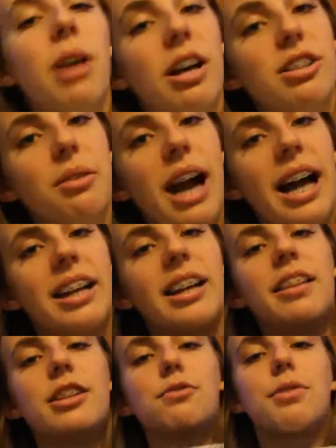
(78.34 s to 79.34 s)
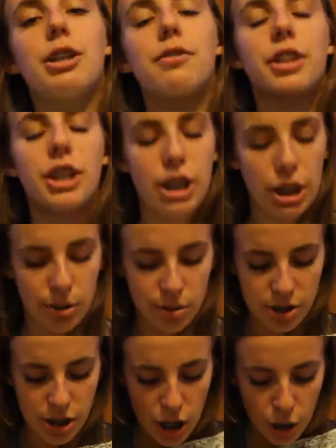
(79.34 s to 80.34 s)
we also got it in this really, really
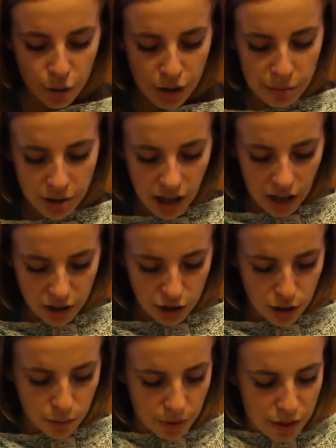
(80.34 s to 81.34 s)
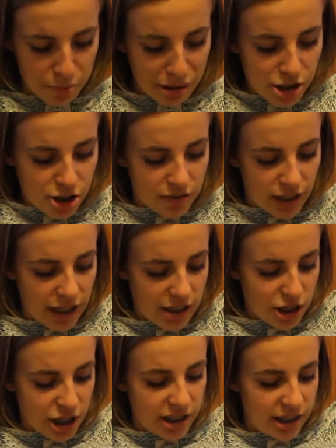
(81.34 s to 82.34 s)
cute Creamy color with a bunch of like
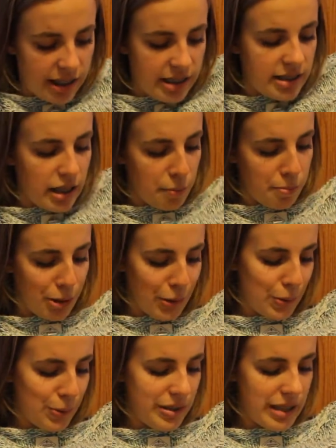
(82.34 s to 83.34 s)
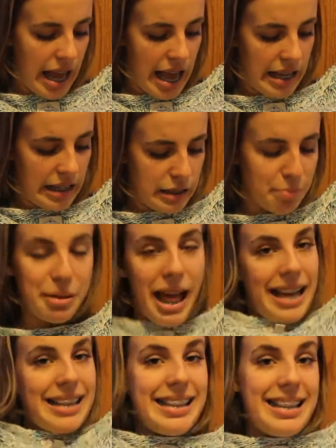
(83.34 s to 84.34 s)
ceruleans and blues and
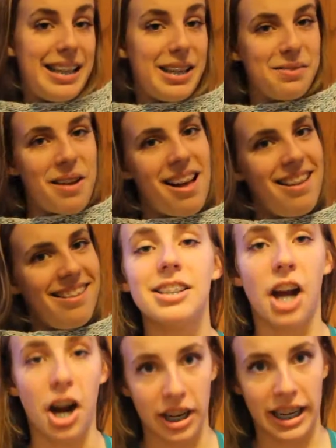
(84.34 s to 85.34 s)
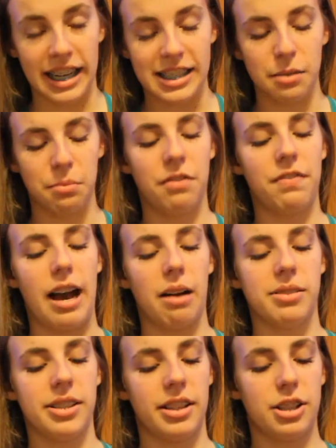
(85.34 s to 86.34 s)
blacks in it as well. Target, we
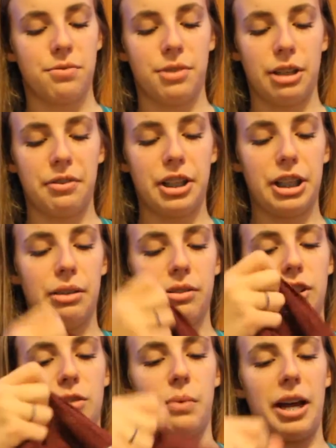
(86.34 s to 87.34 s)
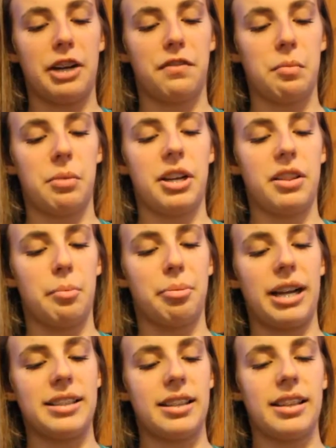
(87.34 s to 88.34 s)
found this really, really cute sweater from one of the
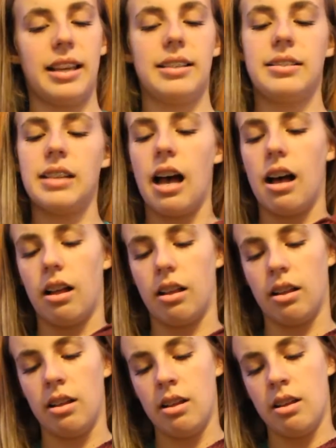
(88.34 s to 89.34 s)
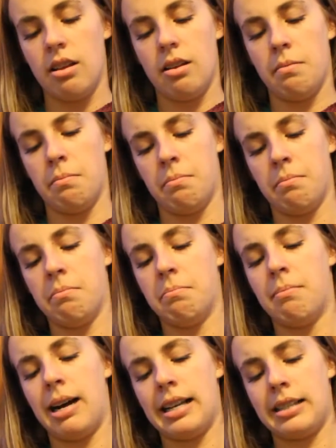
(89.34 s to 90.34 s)
brands that they sell,
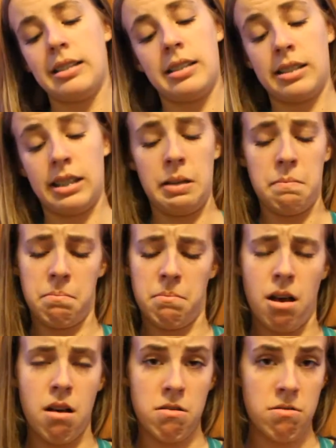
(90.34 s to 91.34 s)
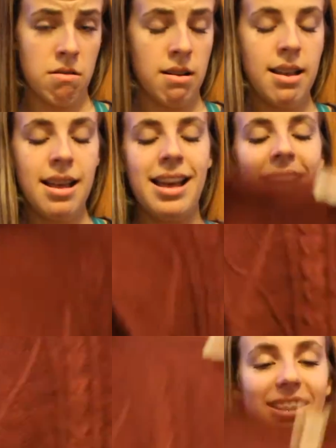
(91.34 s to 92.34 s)
Mossimo.
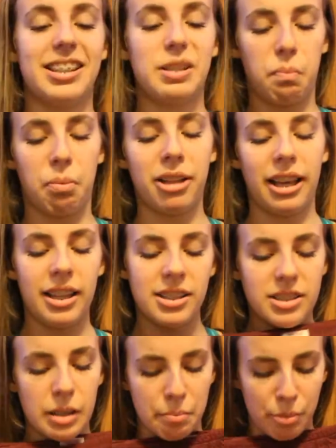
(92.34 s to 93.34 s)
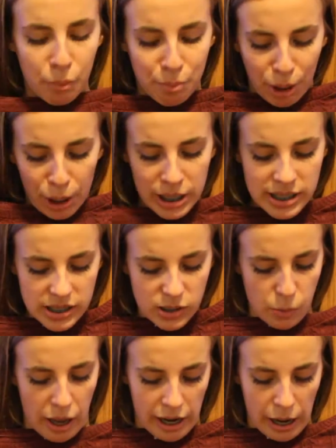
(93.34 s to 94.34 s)
And it's this plain, simple burgundy
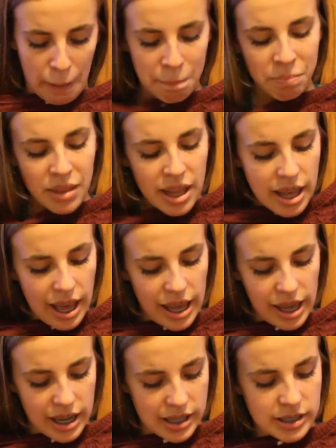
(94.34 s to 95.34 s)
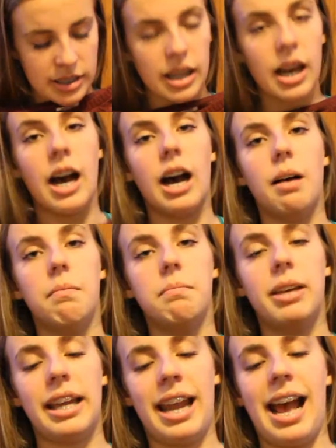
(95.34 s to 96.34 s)
sweater. And um,
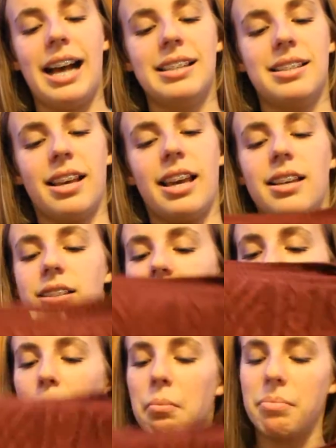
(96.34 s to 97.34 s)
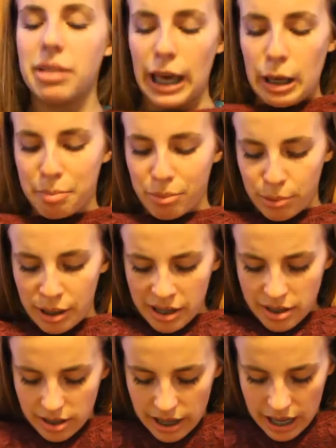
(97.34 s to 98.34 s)
it has like some cable
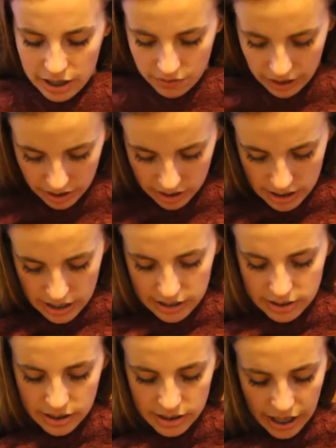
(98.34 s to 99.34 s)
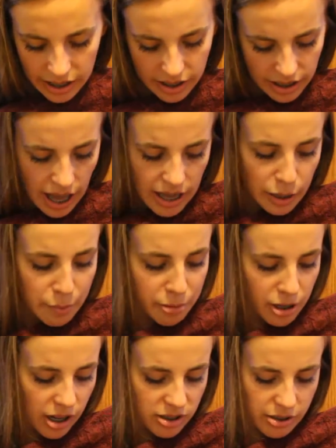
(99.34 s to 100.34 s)
knit kind of like detailing on it,
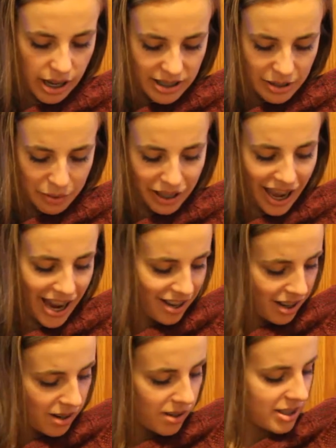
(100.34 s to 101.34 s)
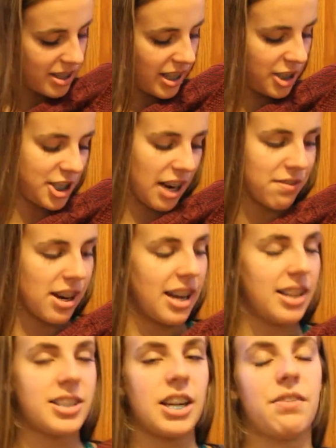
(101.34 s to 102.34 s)
but it also has some like arrows and like
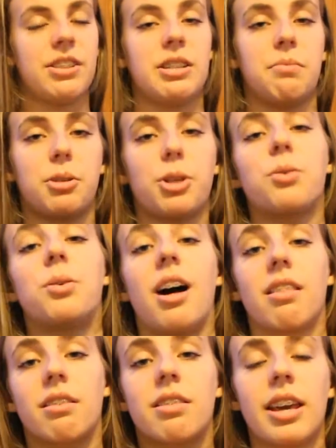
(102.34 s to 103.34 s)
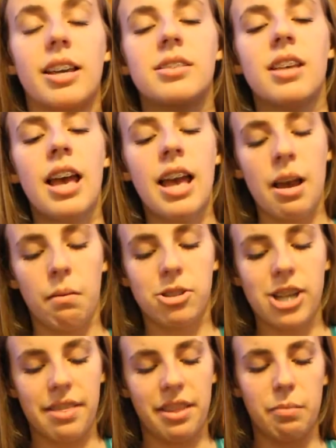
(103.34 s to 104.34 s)
chevron and stuff and some really cool other things,
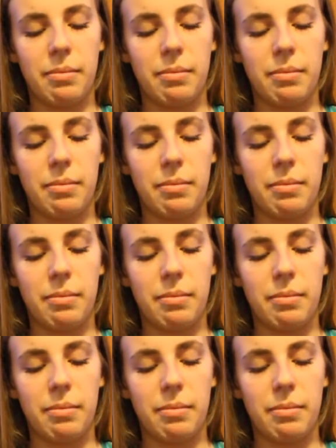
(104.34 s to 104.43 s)
which I think